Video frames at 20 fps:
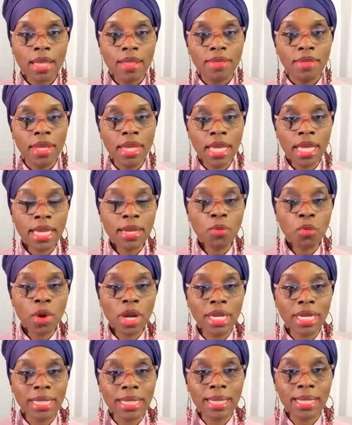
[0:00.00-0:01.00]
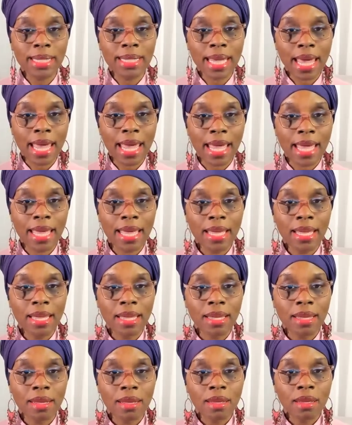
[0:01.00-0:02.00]
Then wanted to say,
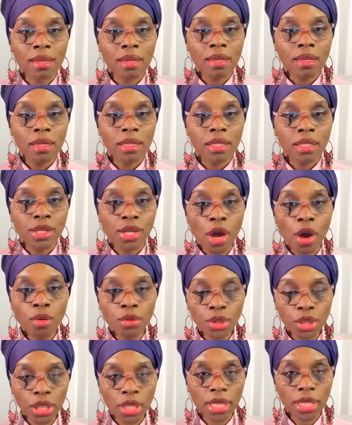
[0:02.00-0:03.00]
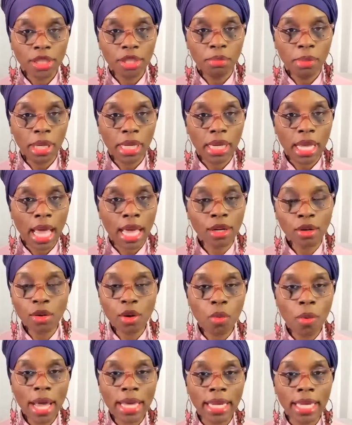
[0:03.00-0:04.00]
don't judge me. I don't know
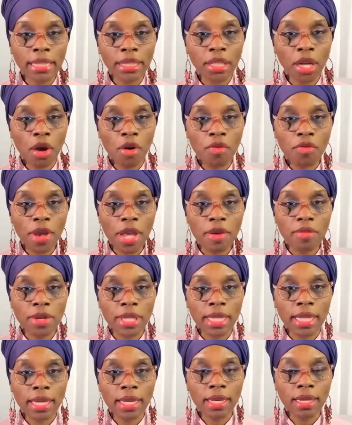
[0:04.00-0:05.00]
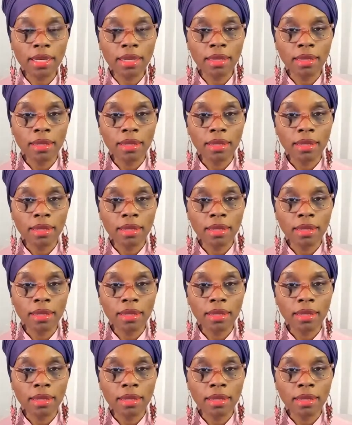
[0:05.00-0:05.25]
why that's y'all favorite thing.